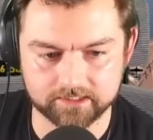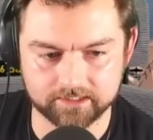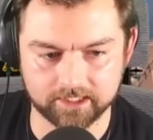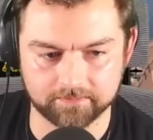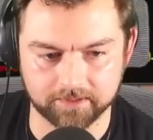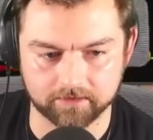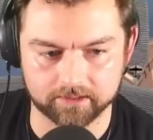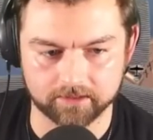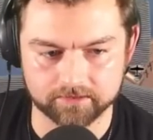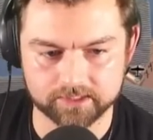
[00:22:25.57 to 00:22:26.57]
Yep, here it
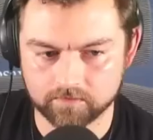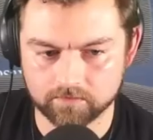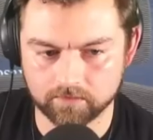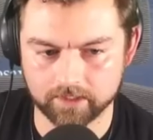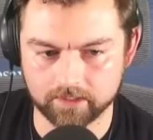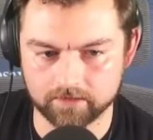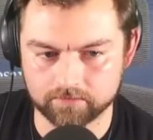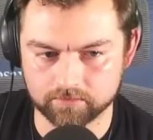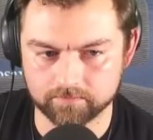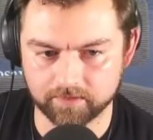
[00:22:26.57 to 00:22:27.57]
goes. Right in
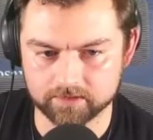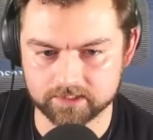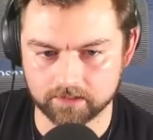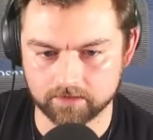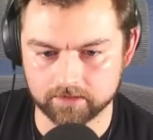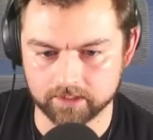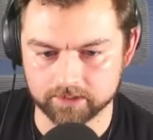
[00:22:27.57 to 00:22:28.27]
through Barcelona.